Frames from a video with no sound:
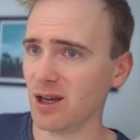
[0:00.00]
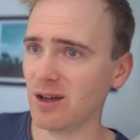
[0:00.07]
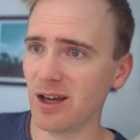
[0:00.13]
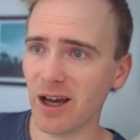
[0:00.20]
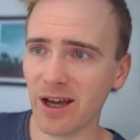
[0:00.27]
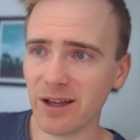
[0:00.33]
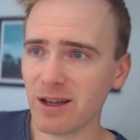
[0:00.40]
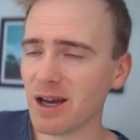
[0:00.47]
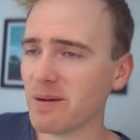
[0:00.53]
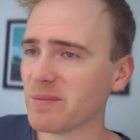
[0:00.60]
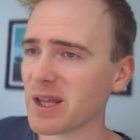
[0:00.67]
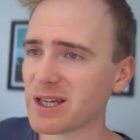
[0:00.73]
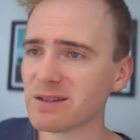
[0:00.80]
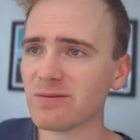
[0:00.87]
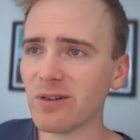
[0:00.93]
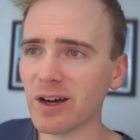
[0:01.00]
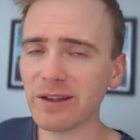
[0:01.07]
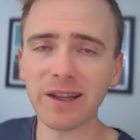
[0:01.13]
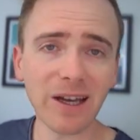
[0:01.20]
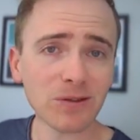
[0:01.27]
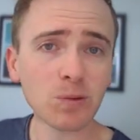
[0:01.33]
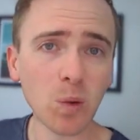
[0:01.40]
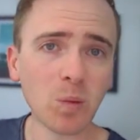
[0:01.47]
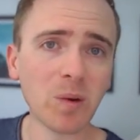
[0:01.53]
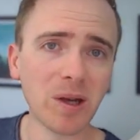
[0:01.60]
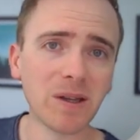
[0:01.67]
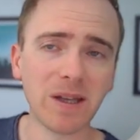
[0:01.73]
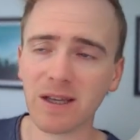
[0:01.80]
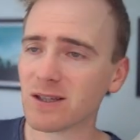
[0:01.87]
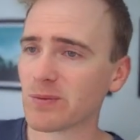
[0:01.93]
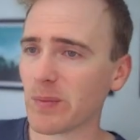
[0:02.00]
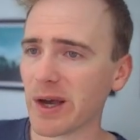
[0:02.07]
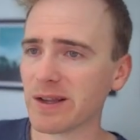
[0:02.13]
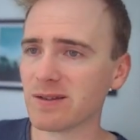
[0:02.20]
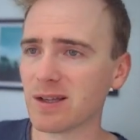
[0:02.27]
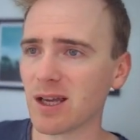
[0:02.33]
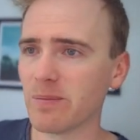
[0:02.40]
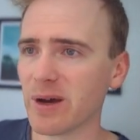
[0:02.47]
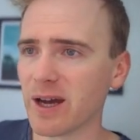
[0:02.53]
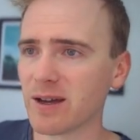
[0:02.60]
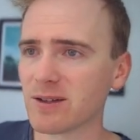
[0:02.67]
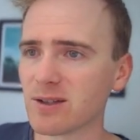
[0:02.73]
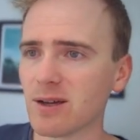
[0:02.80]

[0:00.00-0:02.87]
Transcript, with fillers: Uh, yeah, that's fine. That's what we'd expect to get back.